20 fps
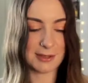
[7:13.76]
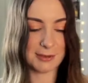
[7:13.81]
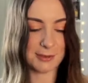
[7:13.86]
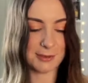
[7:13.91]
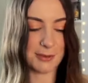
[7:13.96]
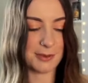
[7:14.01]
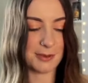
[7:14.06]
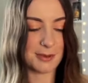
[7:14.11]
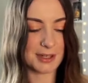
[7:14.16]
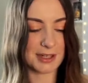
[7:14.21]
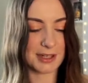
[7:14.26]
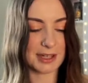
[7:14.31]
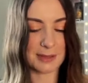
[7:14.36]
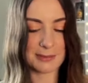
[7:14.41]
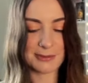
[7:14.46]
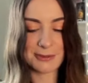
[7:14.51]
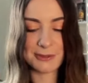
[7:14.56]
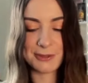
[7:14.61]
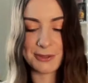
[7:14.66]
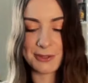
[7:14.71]
What an
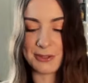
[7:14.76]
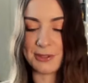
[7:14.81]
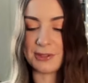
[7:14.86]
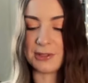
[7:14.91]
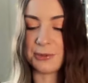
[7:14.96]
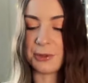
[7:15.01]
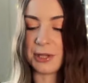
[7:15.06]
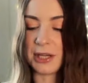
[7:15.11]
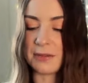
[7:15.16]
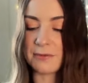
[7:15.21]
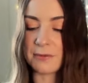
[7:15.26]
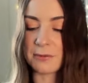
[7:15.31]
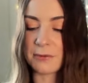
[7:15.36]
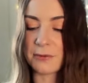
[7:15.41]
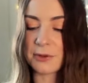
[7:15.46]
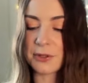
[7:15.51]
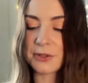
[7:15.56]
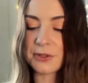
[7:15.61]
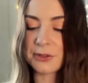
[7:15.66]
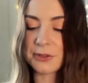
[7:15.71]
absolute cutie. We have
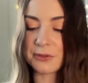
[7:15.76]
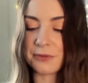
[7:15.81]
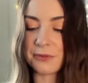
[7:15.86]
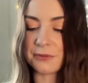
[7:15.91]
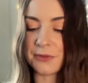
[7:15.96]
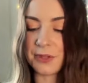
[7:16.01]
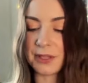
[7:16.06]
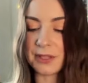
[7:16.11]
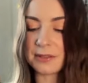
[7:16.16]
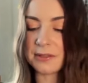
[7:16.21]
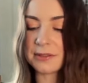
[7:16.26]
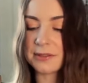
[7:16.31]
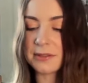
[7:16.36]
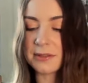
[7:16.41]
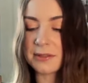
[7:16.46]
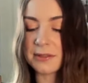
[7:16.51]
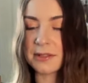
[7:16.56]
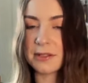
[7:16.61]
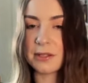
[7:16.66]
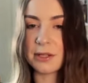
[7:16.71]
Reversal of Fate,
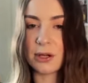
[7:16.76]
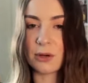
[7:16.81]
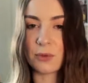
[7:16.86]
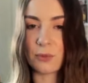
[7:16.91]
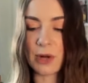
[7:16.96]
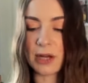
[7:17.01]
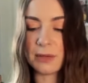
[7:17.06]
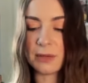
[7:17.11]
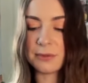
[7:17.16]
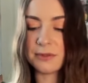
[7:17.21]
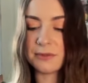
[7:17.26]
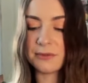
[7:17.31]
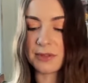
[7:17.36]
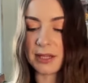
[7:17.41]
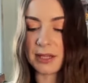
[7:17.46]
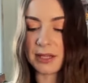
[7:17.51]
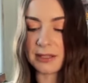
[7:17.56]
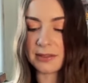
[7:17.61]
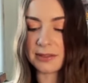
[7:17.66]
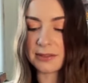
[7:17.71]
Realm of
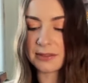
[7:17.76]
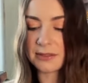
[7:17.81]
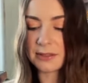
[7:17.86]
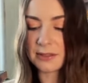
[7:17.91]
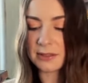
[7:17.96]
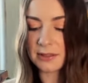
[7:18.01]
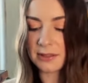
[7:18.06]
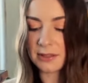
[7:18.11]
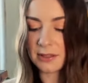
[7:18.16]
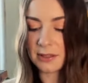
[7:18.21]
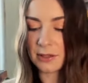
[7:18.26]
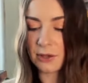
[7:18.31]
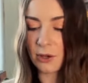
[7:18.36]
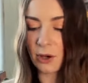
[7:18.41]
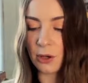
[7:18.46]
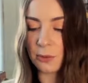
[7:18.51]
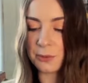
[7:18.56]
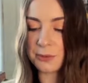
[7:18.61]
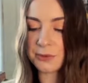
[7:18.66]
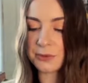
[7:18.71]
Light,
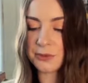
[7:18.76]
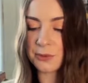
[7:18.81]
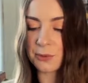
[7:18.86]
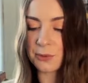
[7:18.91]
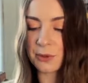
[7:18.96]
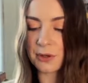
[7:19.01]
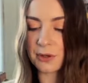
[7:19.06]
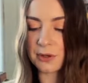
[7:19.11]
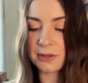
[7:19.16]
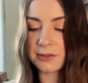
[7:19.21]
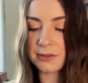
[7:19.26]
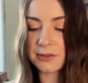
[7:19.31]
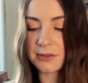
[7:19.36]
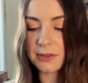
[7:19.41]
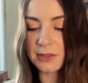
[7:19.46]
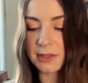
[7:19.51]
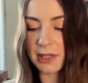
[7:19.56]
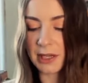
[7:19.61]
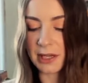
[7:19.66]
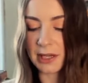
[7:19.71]
Goblin Squad,
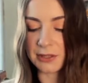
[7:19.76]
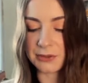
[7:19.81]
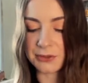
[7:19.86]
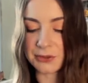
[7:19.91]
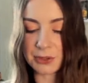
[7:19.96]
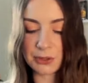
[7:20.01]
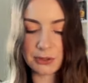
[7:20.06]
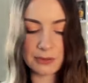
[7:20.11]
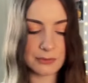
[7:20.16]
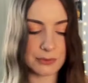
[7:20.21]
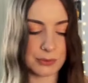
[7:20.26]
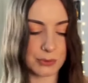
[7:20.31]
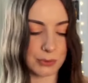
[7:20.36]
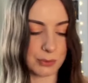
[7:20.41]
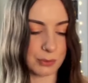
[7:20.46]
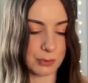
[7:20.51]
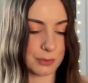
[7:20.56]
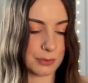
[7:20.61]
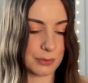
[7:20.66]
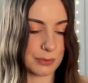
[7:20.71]
and Tour of
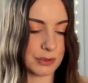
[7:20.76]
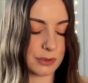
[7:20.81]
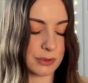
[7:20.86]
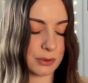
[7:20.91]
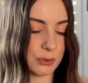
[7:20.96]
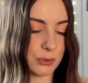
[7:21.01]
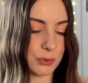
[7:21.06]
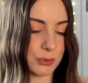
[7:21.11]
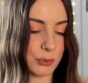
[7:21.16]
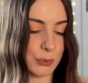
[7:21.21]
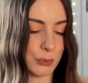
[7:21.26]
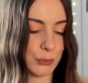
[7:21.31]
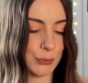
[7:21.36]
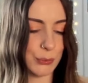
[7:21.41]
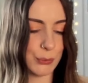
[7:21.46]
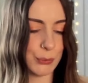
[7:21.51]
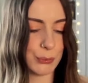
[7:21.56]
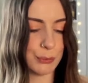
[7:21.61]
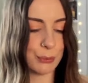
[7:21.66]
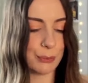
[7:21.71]
Doom.
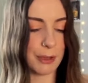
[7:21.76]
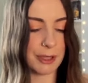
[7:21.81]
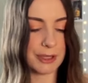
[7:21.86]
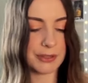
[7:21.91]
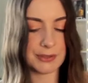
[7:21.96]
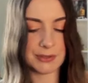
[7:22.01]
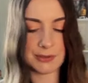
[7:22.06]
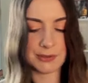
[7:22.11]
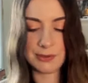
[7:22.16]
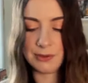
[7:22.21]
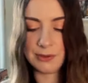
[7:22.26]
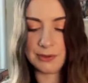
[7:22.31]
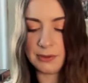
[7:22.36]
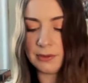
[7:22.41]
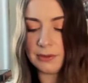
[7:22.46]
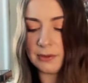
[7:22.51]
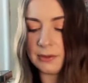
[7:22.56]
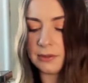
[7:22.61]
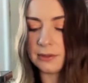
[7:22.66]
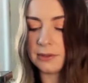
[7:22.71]
Doom, I say.